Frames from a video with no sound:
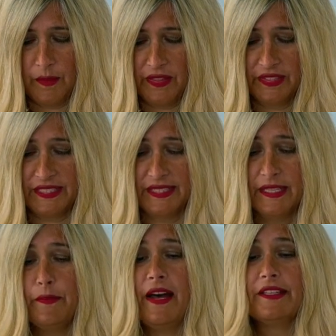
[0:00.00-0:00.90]
But this is
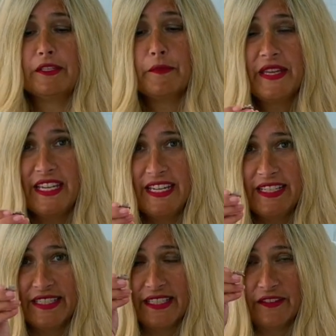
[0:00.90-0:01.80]
a puzzle
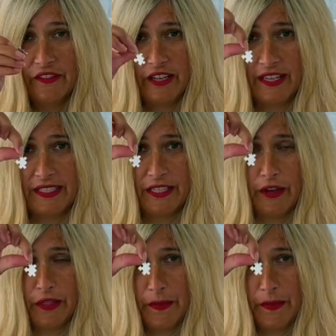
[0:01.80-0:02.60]
piece, and if you guys know,